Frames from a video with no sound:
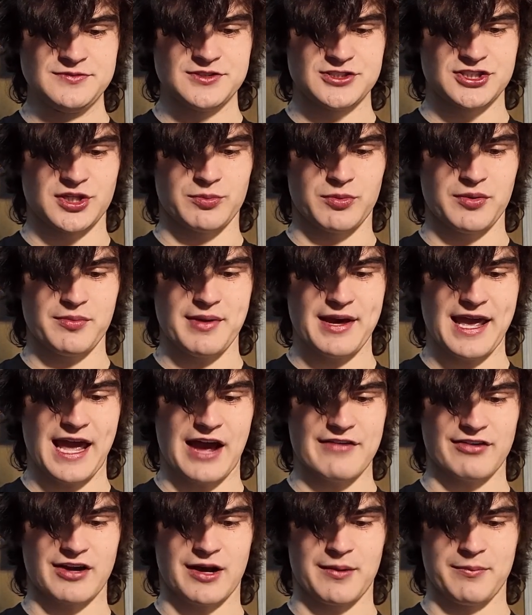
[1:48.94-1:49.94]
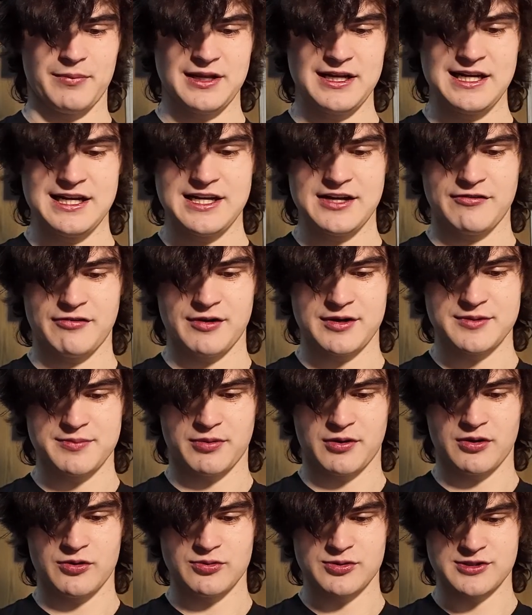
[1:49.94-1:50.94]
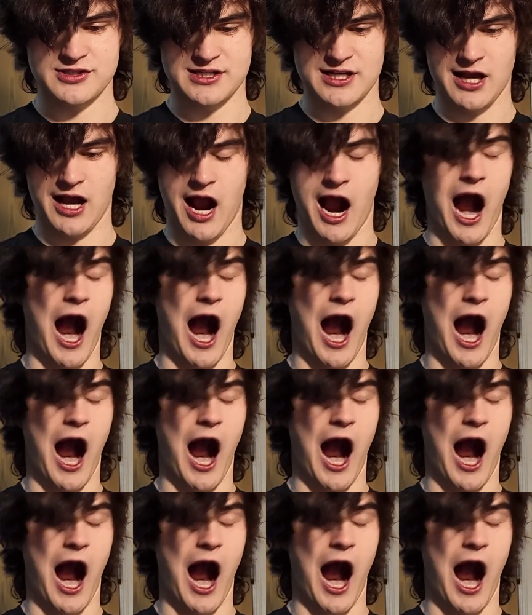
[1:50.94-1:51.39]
Someone may have a completely different process.